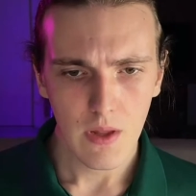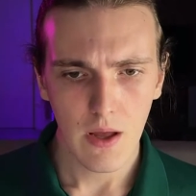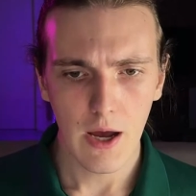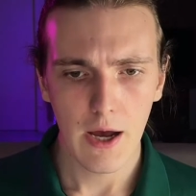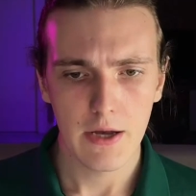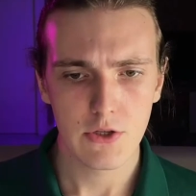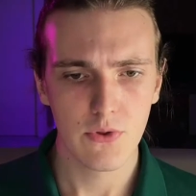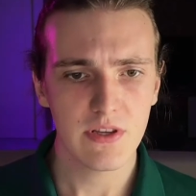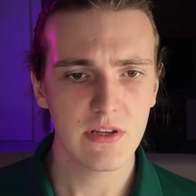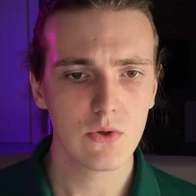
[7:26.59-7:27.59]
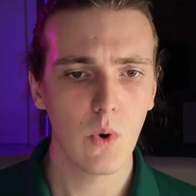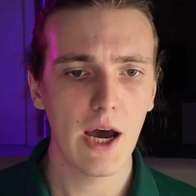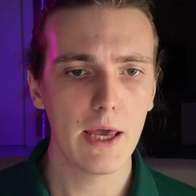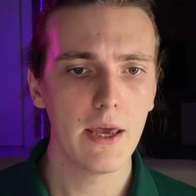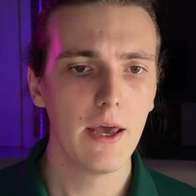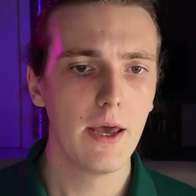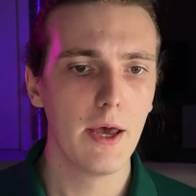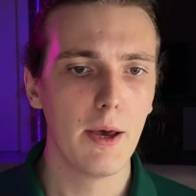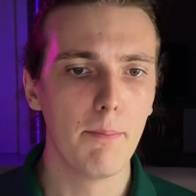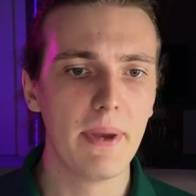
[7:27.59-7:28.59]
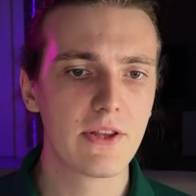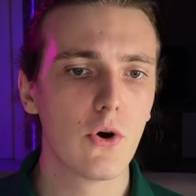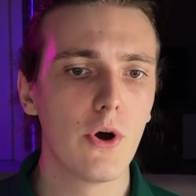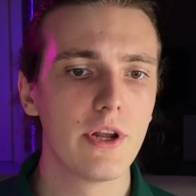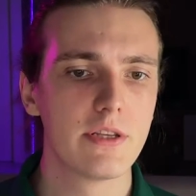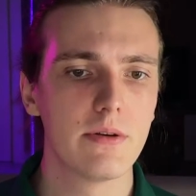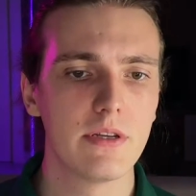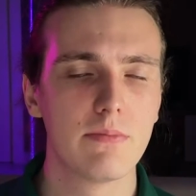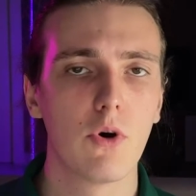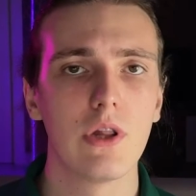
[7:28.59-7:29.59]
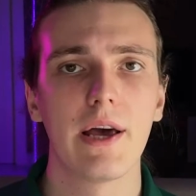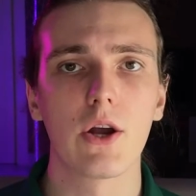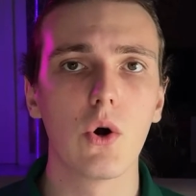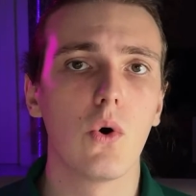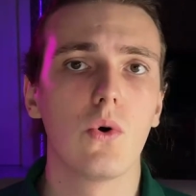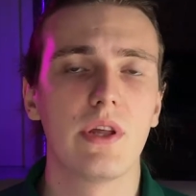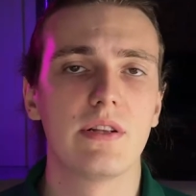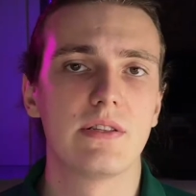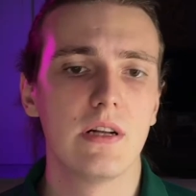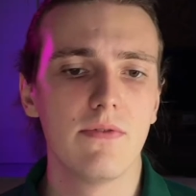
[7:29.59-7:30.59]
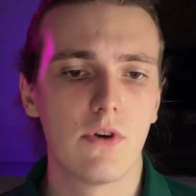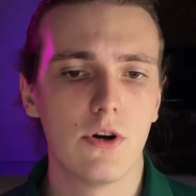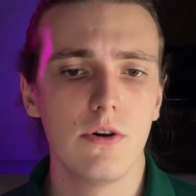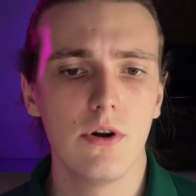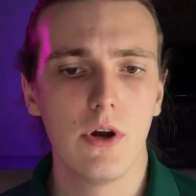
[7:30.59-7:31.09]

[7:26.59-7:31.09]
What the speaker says: So this is why Bitcoin is more like gold and silver